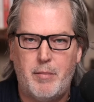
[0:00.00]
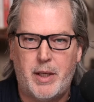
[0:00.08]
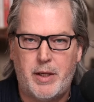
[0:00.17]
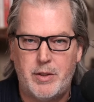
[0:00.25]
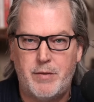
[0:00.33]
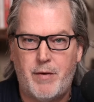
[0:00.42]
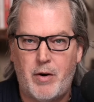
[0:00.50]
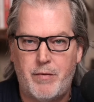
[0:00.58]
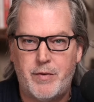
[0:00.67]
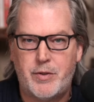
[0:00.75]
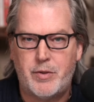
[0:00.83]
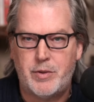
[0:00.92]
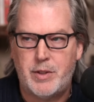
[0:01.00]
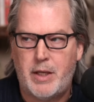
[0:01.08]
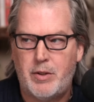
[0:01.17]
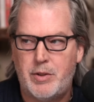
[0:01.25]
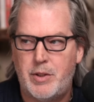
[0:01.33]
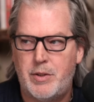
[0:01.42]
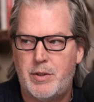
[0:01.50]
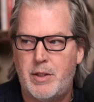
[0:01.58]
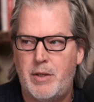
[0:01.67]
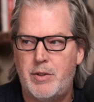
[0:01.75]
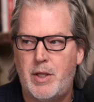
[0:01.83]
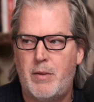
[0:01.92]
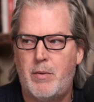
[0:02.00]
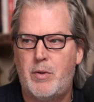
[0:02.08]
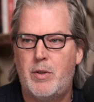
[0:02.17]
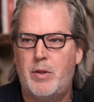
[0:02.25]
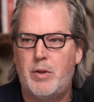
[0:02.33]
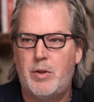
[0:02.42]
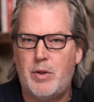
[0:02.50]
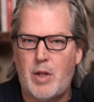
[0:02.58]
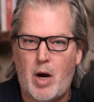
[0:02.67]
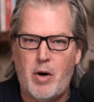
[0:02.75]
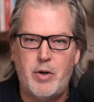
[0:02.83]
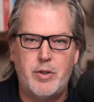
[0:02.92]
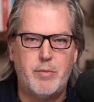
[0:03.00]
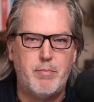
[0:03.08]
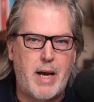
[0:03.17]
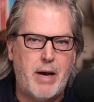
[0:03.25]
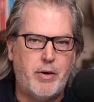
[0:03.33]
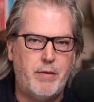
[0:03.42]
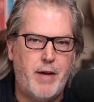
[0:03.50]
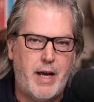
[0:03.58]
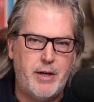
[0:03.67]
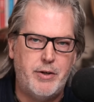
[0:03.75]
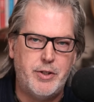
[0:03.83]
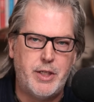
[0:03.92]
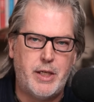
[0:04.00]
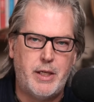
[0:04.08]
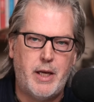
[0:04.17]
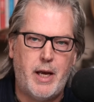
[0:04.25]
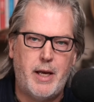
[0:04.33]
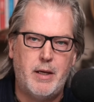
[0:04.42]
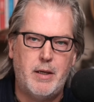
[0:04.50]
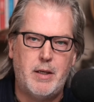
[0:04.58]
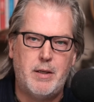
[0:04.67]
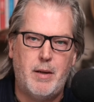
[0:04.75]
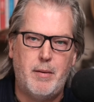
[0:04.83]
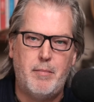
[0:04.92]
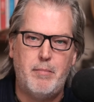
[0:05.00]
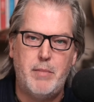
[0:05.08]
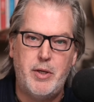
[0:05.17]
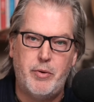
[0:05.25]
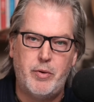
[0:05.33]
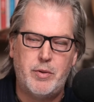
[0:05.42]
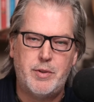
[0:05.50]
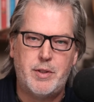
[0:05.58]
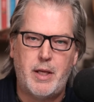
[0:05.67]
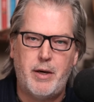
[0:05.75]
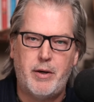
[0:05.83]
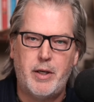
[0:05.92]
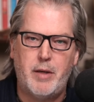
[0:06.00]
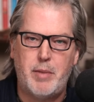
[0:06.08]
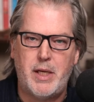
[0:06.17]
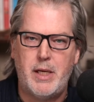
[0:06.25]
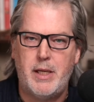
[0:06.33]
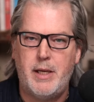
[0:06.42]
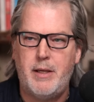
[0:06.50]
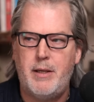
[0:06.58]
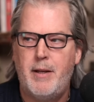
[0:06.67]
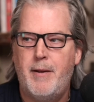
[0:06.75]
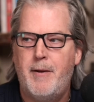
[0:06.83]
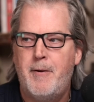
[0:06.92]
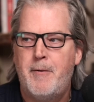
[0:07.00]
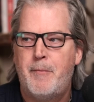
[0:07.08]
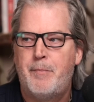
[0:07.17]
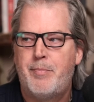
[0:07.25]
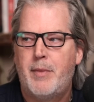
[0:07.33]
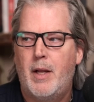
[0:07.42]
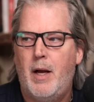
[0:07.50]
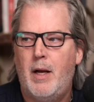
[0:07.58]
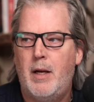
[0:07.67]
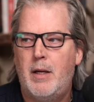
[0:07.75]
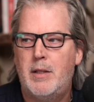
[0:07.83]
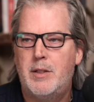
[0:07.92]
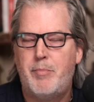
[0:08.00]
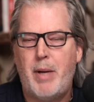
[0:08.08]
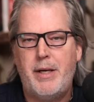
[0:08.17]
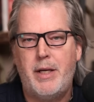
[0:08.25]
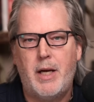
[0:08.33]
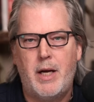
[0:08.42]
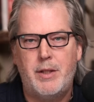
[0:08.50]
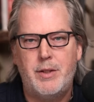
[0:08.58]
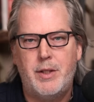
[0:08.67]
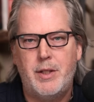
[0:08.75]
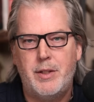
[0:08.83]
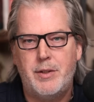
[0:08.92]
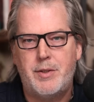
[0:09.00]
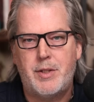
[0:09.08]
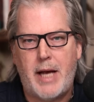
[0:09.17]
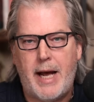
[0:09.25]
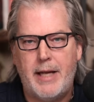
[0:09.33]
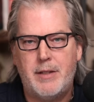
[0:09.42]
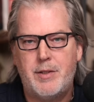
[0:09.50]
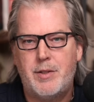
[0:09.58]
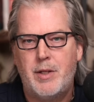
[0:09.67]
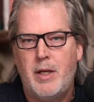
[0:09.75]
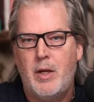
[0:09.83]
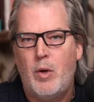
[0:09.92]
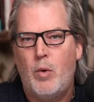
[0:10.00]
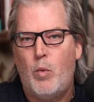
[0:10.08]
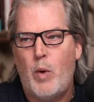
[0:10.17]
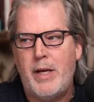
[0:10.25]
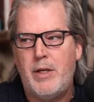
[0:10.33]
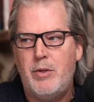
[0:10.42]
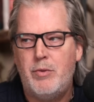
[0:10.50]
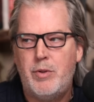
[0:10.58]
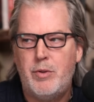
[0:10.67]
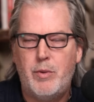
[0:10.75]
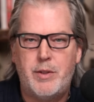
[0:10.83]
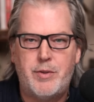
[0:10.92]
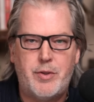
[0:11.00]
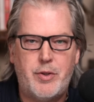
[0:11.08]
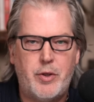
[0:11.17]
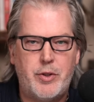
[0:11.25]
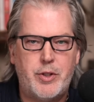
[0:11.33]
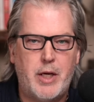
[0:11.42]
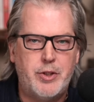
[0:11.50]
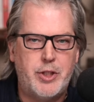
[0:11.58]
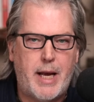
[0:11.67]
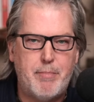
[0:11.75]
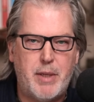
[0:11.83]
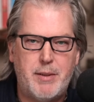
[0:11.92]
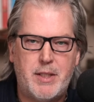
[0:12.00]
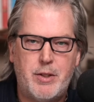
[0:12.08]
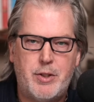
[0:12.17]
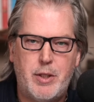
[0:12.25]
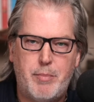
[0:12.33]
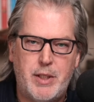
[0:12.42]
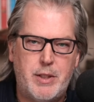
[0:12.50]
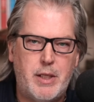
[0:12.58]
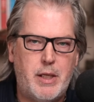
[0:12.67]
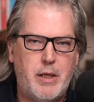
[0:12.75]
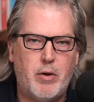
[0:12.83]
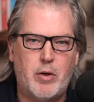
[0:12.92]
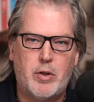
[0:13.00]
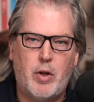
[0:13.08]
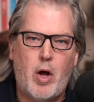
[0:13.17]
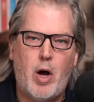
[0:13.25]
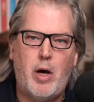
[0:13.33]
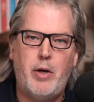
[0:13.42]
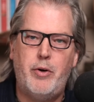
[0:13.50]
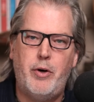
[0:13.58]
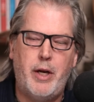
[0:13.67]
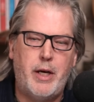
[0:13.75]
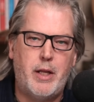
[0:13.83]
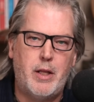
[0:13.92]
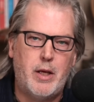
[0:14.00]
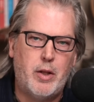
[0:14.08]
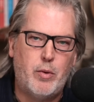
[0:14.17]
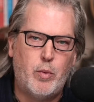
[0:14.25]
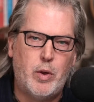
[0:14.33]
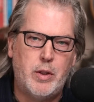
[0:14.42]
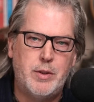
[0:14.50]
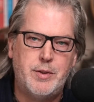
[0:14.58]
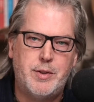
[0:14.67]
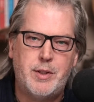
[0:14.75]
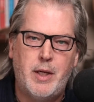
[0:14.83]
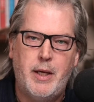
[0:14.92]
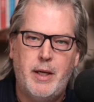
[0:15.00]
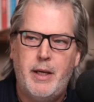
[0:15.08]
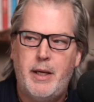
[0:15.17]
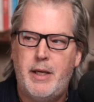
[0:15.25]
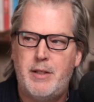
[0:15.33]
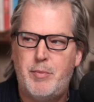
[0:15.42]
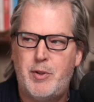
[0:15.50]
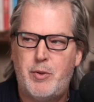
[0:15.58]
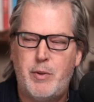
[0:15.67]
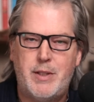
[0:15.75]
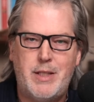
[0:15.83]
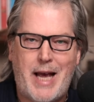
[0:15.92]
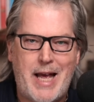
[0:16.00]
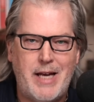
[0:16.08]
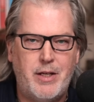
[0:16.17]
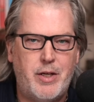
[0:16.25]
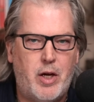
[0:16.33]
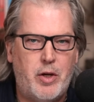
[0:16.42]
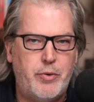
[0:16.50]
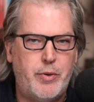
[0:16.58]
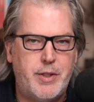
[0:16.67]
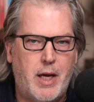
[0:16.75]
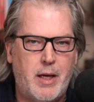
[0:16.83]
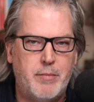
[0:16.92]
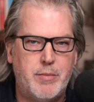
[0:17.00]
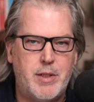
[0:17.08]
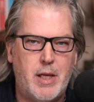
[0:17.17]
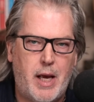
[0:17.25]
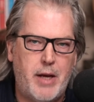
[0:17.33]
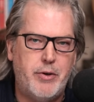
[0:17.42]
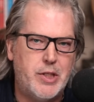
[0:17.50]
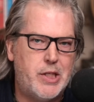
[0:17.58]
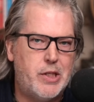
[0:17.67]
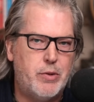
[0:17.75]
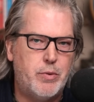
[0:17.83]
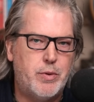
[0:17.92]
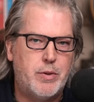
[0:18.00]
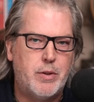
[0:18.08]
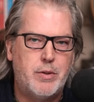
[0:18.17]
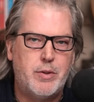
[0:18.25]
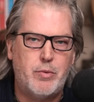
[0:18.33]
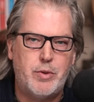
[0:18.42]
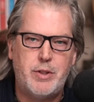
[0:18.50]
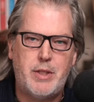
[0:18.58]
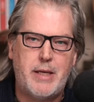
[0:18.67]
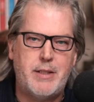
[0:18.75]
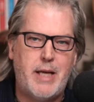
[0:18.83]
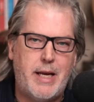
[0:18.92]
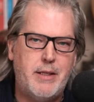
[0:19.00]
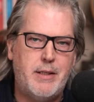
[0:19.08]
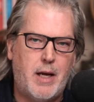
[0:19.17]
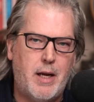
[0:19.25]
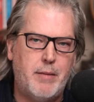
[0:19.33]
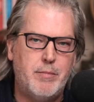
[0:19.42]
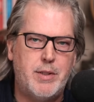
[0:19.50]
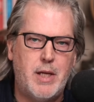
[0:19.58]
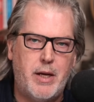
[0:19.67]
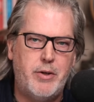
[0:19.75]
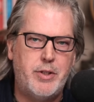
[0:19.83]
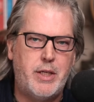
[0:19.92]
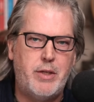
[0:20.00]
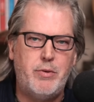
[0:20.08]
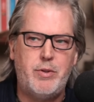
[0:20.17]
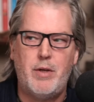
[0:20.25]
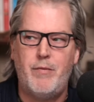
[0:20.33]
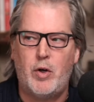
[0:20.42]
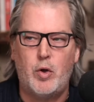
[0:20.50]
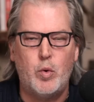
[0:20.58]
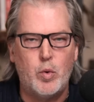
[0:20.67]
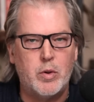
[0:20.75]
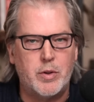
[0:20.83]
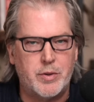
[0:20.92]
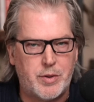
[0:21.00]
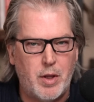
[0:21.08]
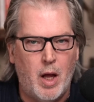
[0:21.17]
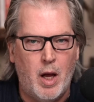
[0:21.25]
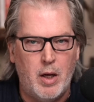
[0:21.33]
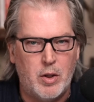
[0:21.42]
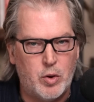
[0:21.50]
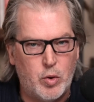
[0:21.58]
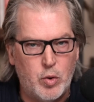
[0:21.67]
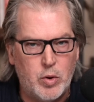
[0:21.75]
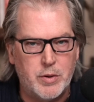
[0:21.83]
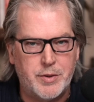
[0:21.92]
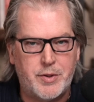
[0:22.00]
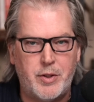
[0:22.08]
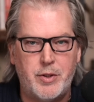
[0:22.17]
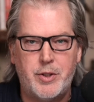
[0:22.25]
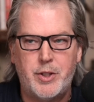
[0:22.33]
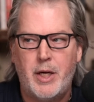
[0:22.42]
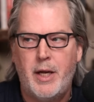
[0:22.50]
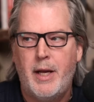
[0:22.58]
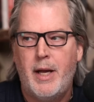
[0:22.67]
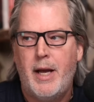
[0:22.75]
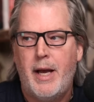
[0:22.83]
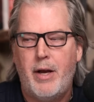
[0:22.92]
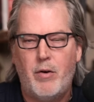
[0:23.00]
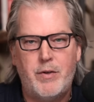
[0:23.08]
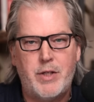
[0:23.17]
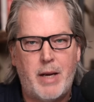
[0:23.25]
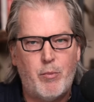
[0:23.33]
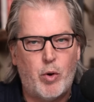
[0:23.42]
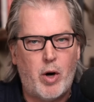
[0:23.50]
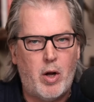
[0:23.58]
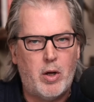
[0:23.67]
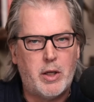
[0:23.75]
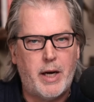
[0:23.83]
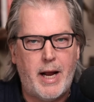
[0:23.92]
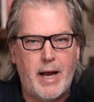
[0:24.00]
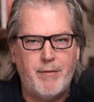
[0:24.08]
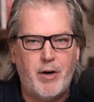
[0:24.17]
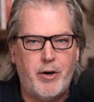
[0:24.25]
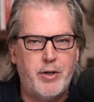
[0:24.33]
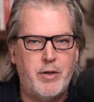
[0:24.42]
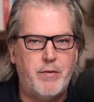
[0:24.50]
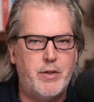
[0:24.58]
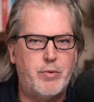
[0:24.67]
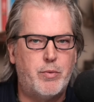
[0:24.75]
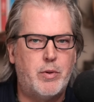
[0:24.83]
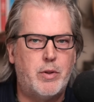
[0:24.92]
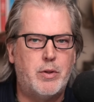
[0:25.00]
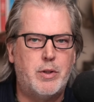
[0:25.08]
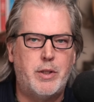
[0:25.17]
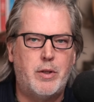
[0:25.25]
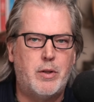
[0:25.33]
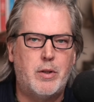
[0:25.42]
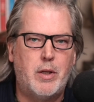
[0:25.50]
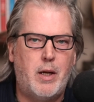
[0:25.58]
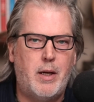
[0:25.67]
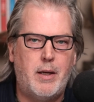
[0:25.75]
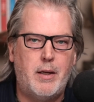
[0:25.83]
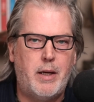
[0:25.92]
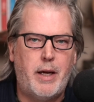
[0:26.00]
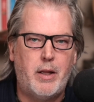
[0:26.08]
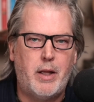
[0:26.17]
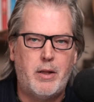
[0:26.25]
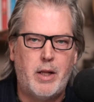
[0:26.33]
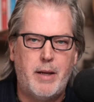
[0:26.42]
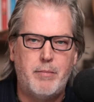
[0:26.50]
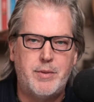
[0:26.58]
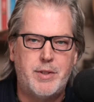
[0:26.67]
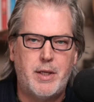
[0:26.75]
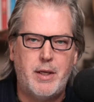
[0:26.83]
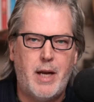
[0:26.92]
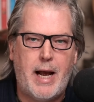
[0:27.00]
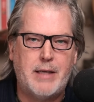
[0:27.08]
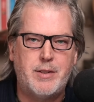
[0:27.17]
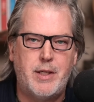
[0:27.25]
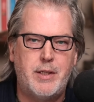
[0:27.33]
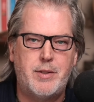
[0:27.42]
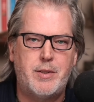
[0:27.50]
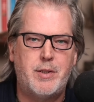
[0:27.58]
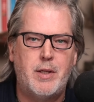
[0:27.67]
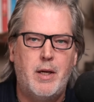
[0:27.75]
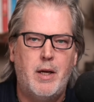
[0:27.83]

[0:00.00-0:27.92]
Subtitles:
because of artificial intelligence. There's a large amount of energy and minerals that are going to be needed. Depending on the stats, when you do a search on ChatGPT or Claude or any of the other ones, it's between 10 and 100 times the energy use. So just at 10 times the energy use of a Google search. And over time, we're all going to have our individual little LLMs and access